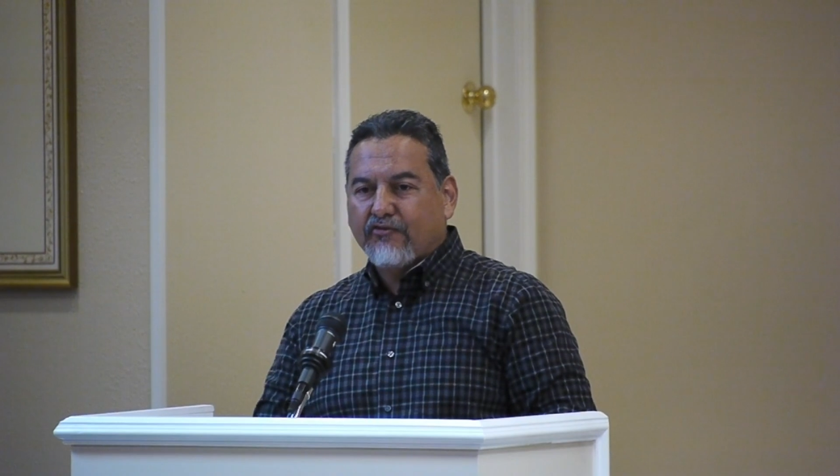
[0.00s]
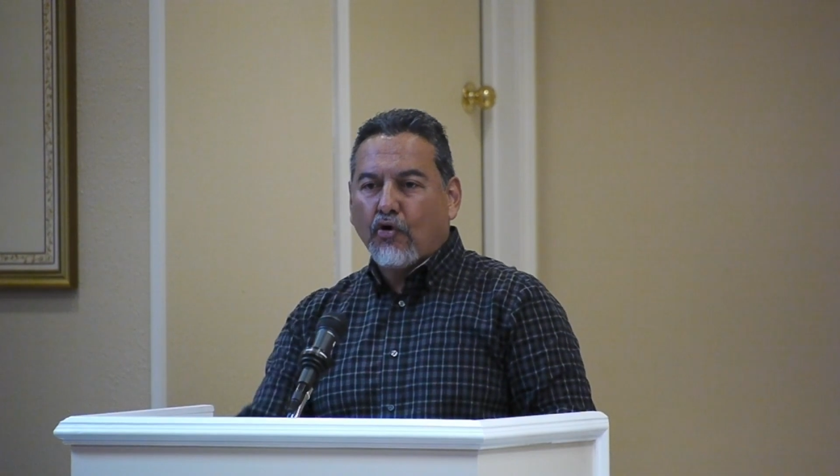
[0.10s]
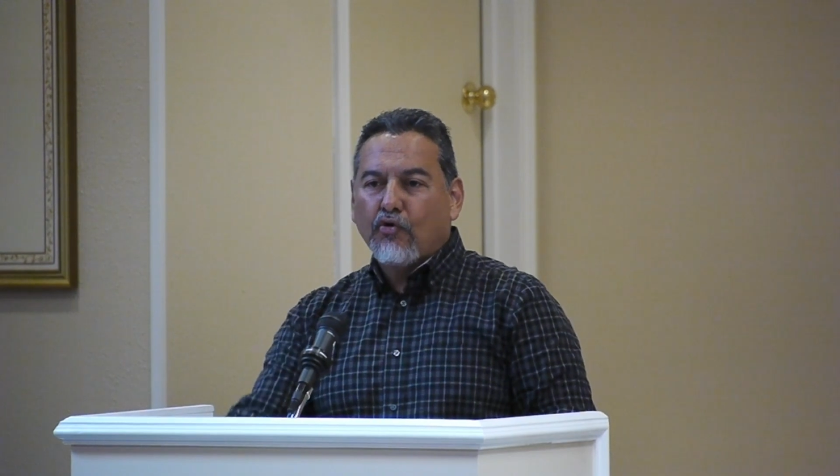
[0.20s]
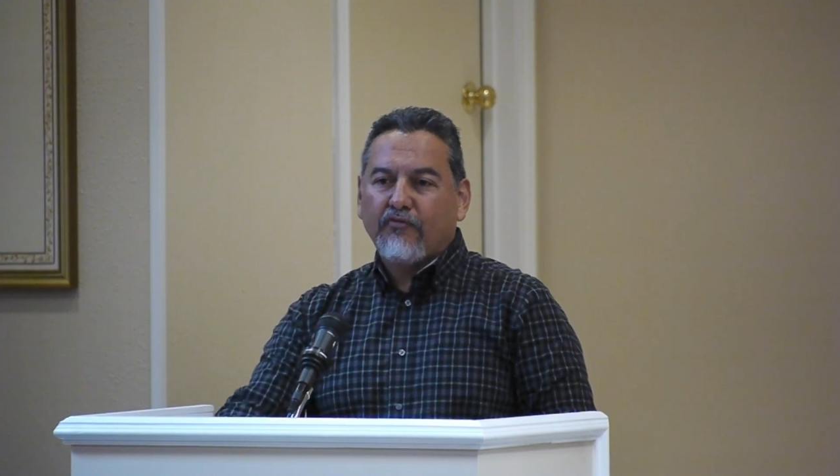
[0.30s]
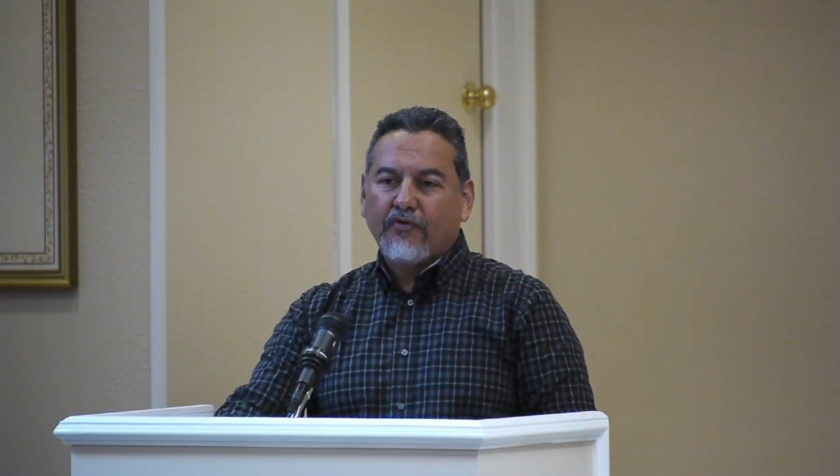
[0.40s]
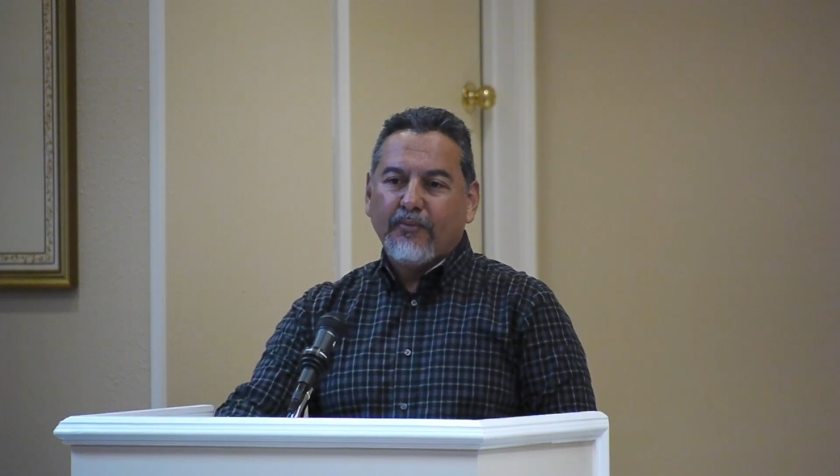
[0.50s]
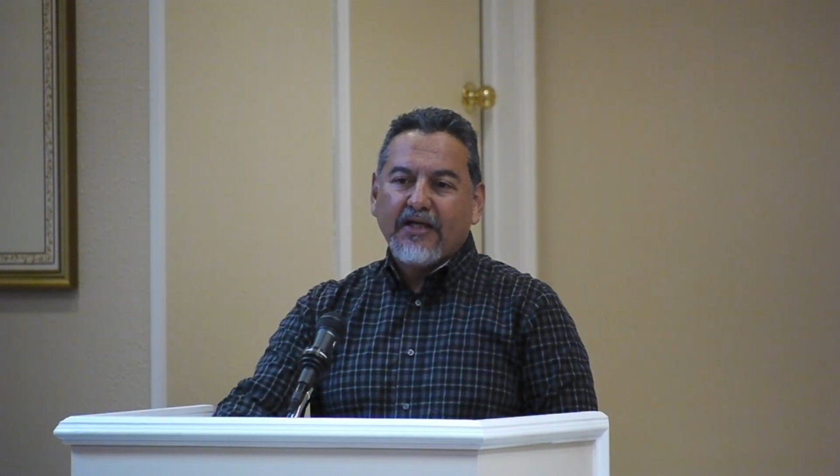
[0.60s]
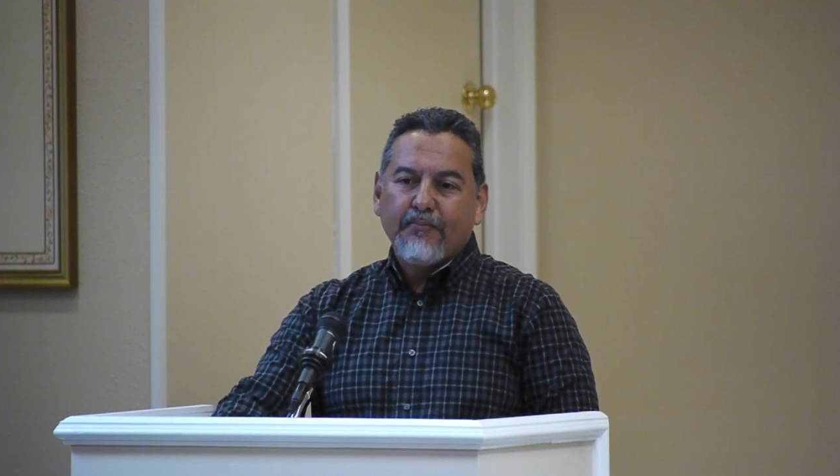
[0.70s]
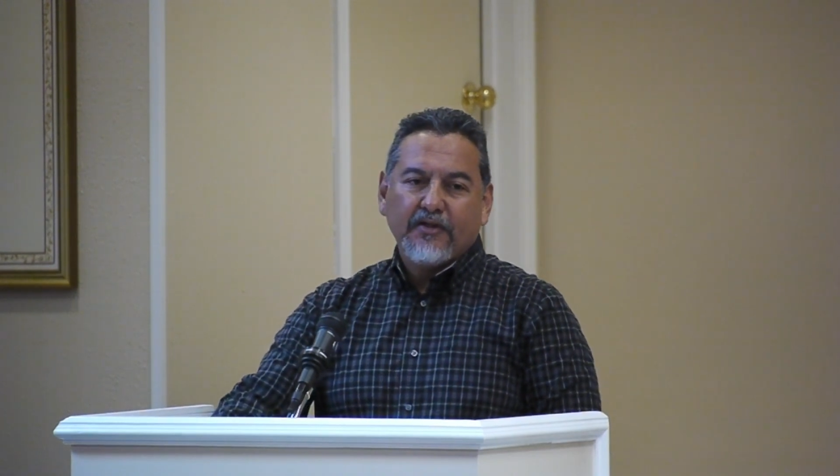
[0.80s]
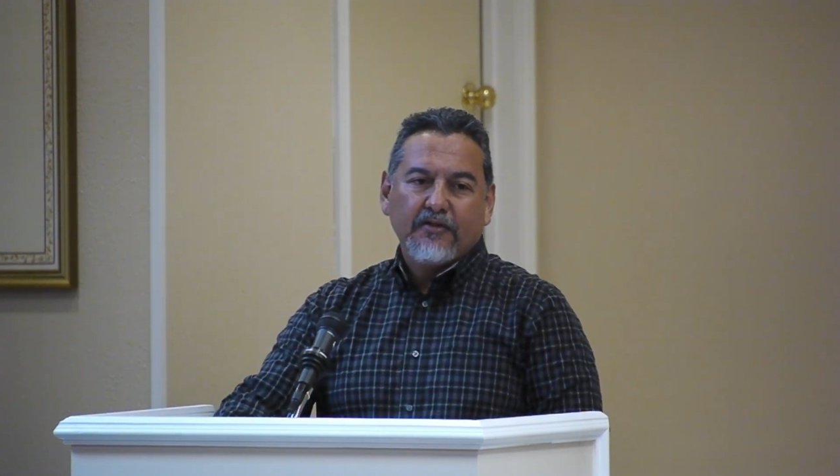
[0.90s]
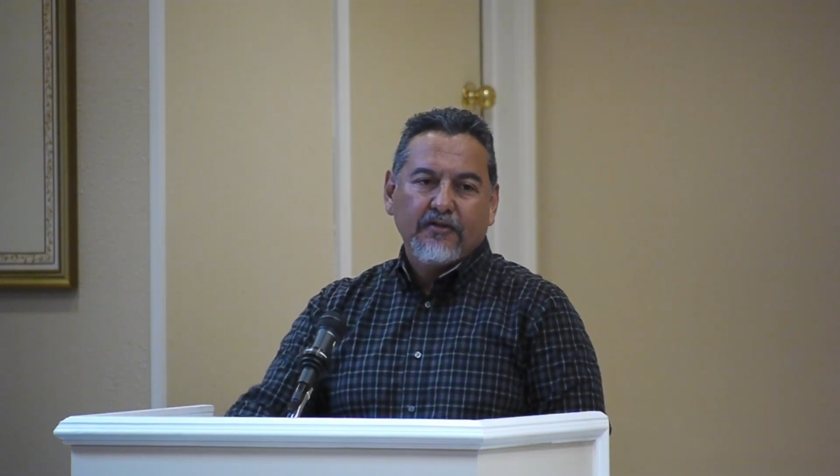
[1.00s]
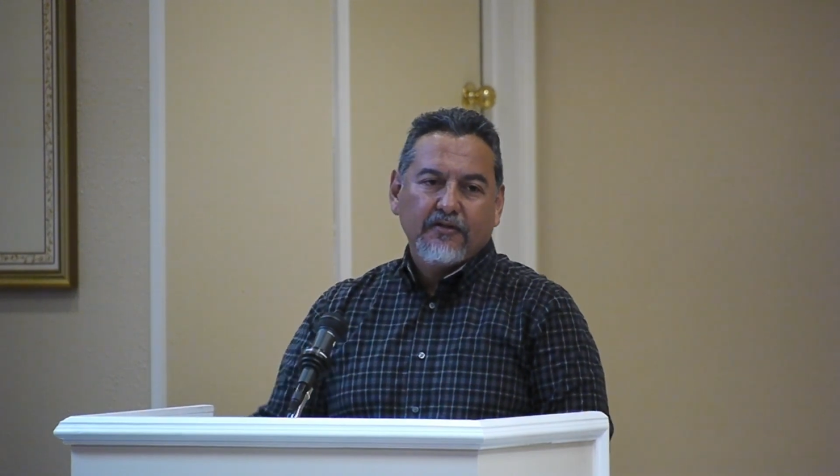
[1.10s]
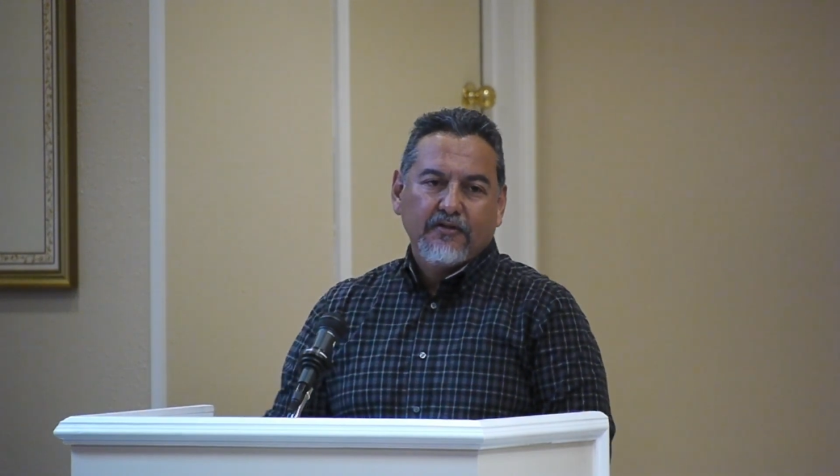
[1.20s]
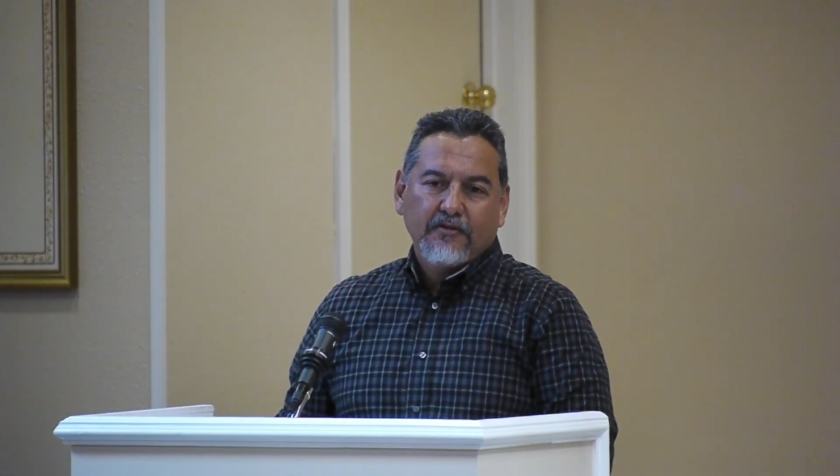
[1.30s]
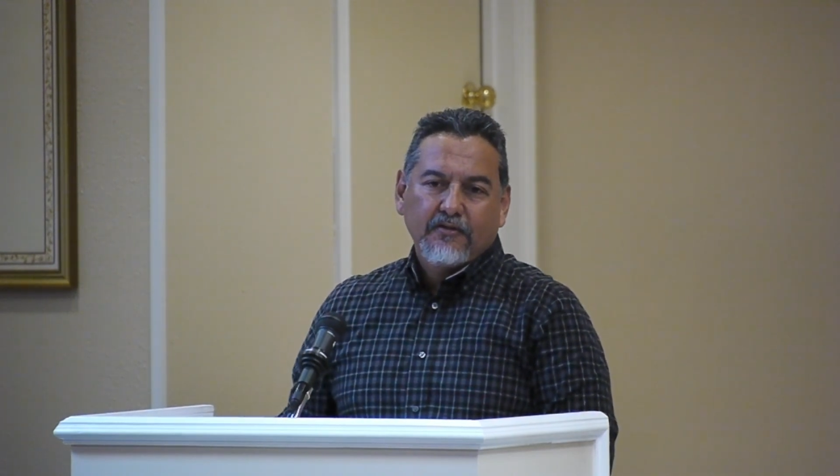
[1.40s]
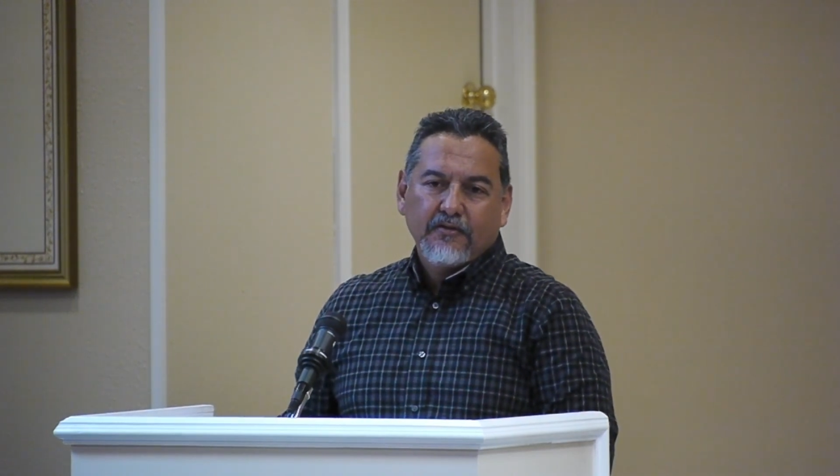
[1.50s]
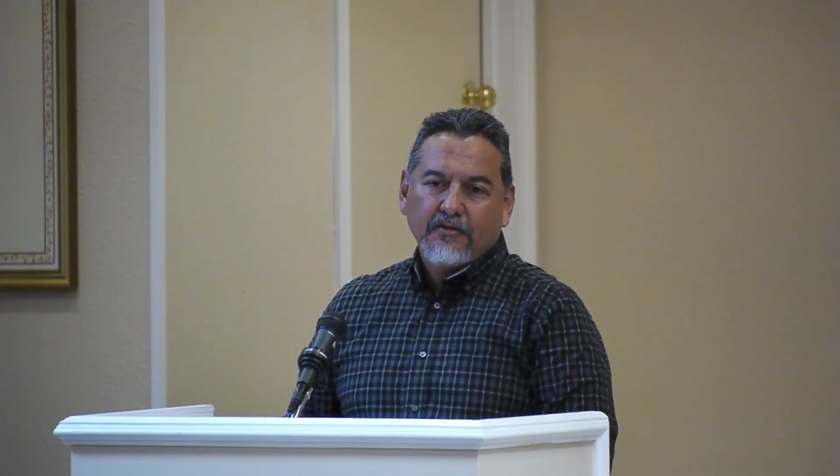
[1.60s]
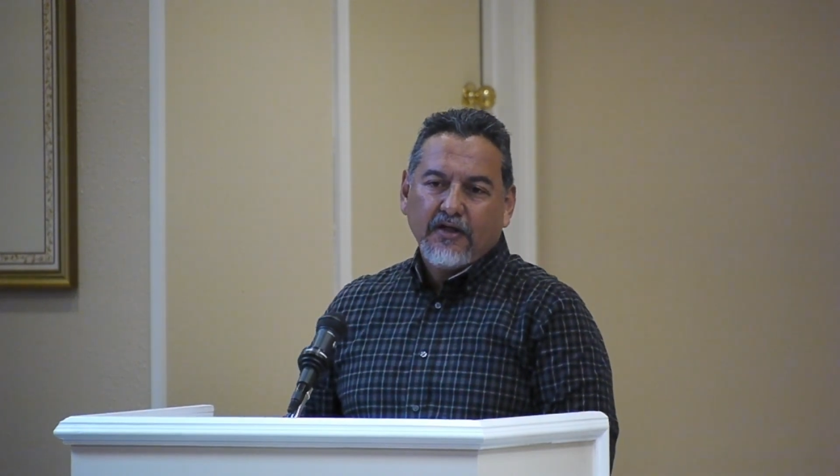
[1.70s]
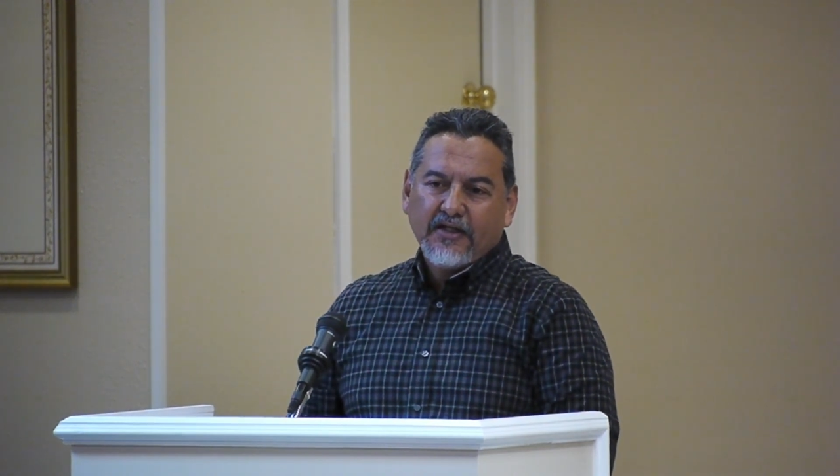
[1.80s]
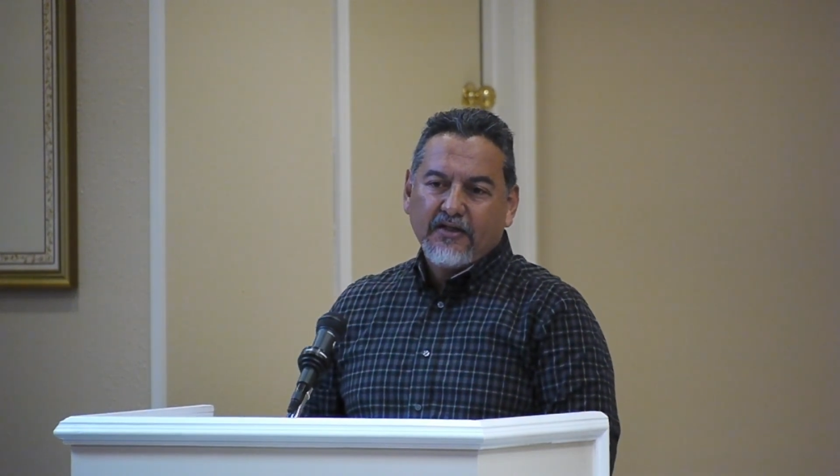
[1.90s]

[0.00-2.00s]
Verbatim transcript: stolen from Laban and